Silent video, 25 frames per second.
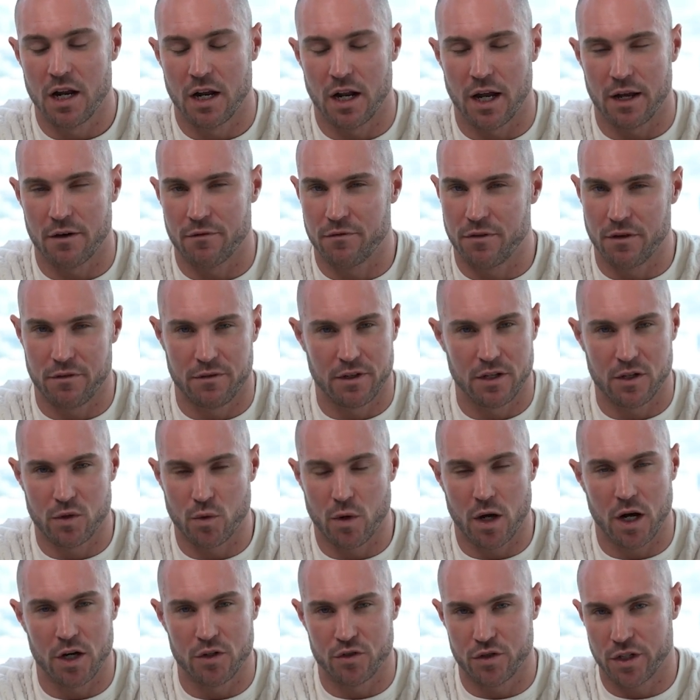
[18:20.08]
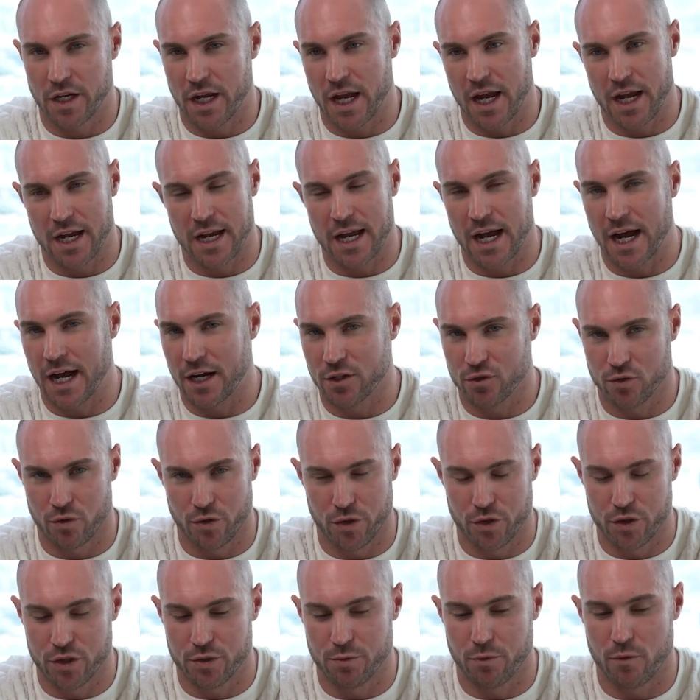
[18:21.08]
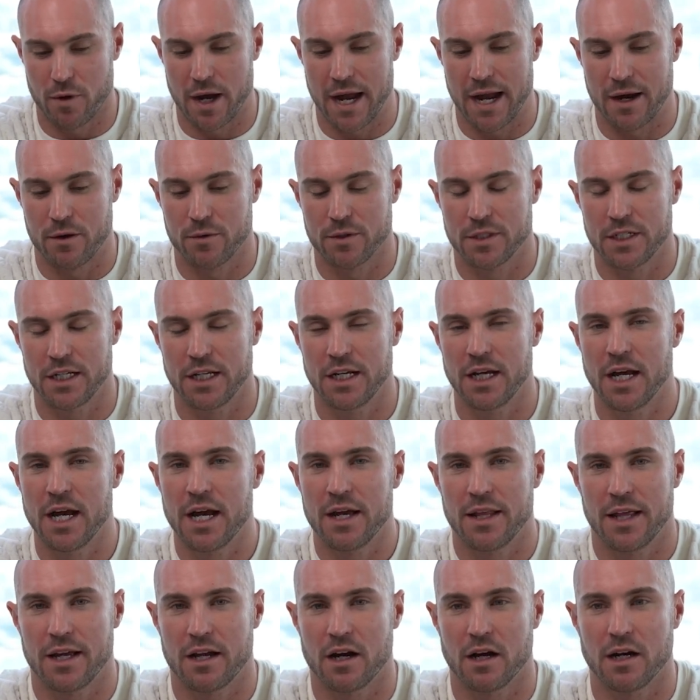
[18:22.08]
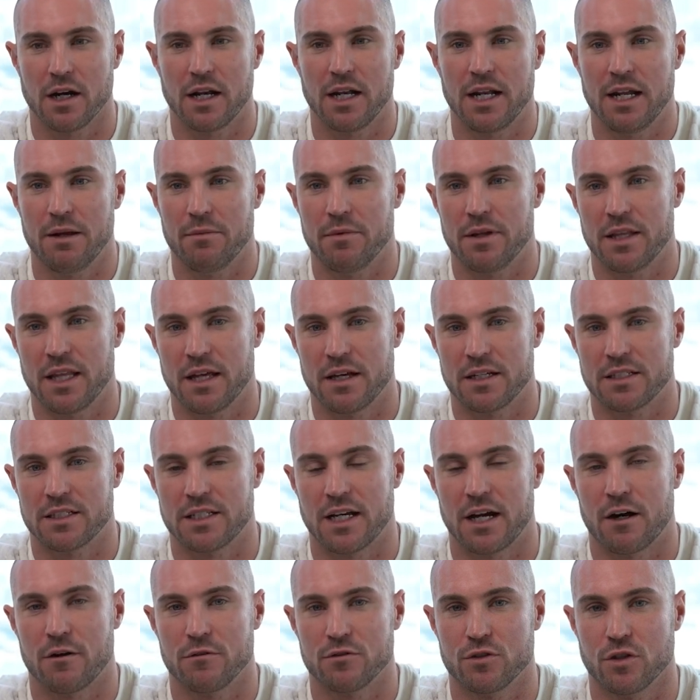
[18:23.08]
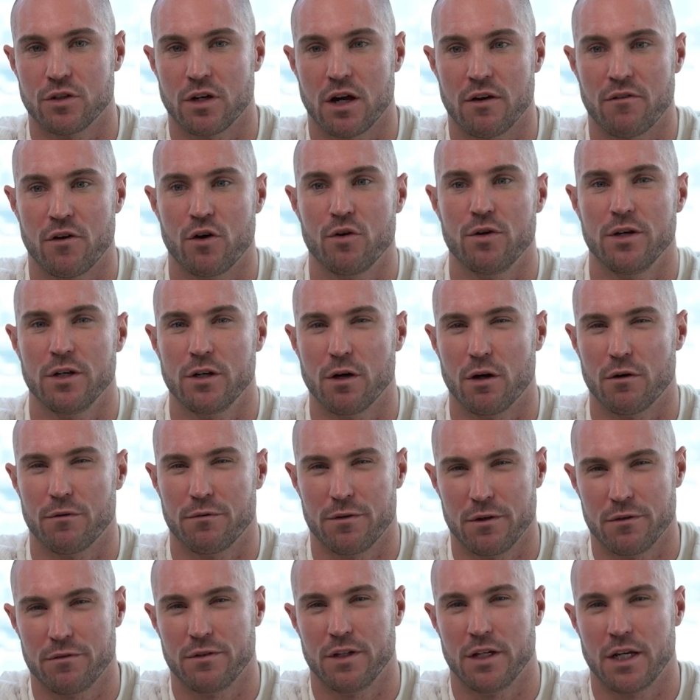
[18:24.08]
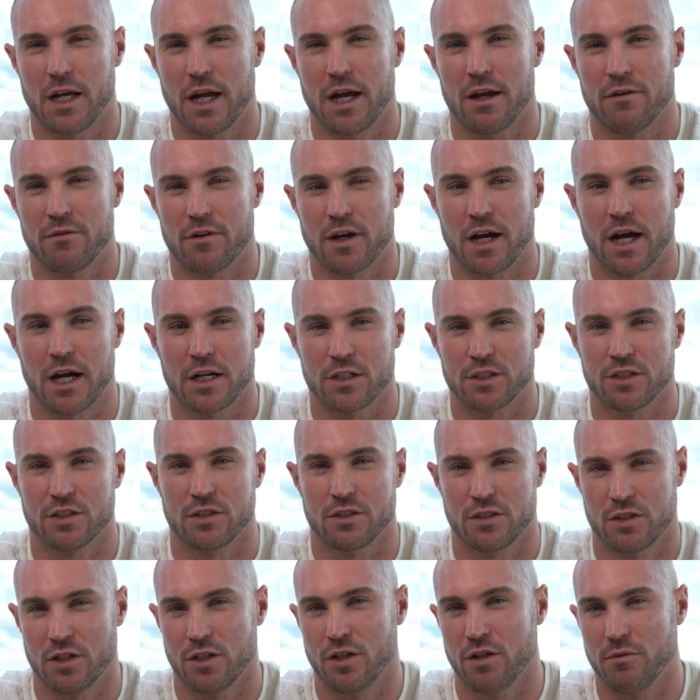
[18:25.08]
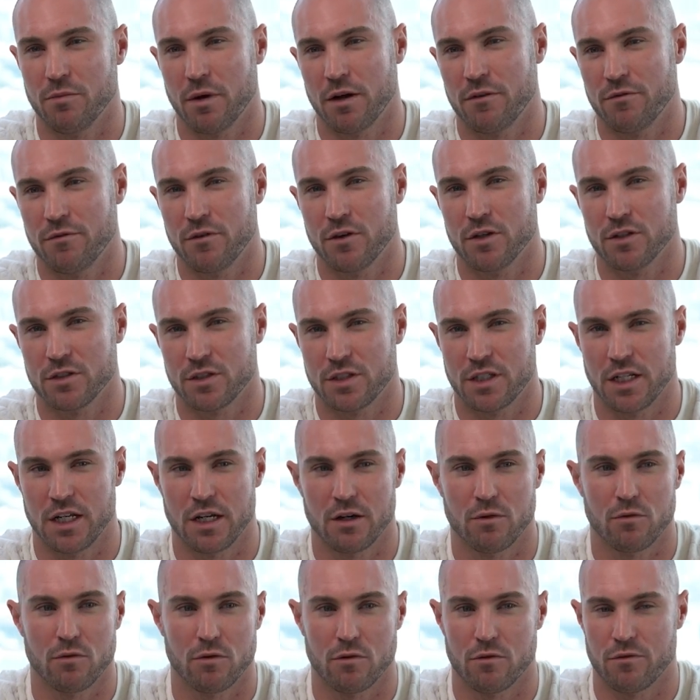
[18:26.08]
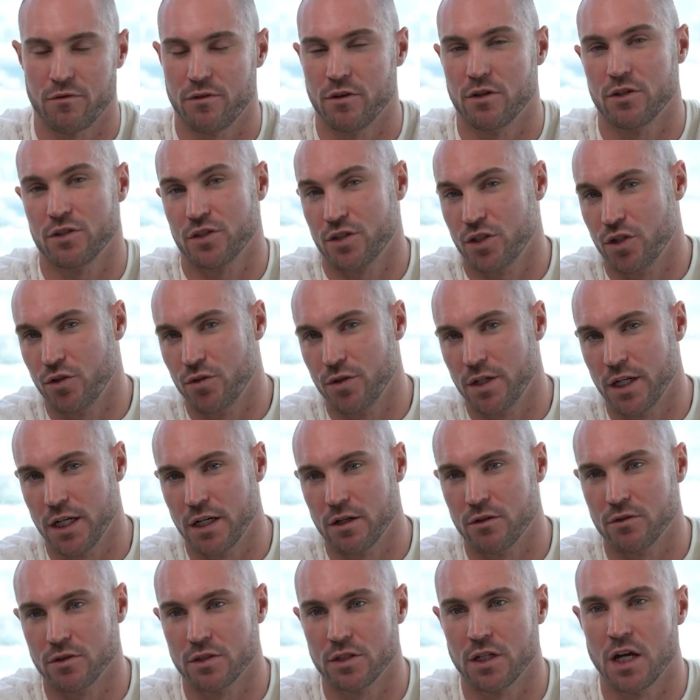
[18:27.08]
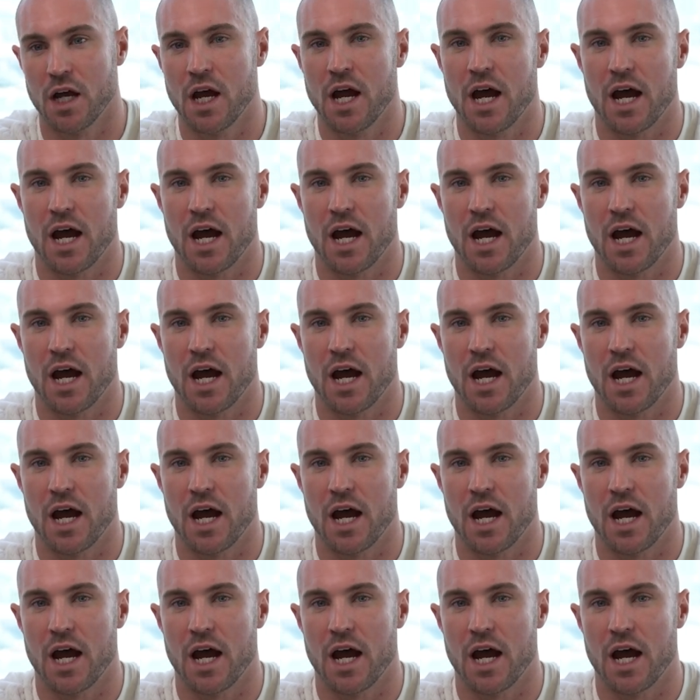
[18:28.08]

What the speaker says: like 50 to 100K cash or usable equity. They kind of limit themselves on, I've only got 50K of cash to do my first deal or first 2 deals,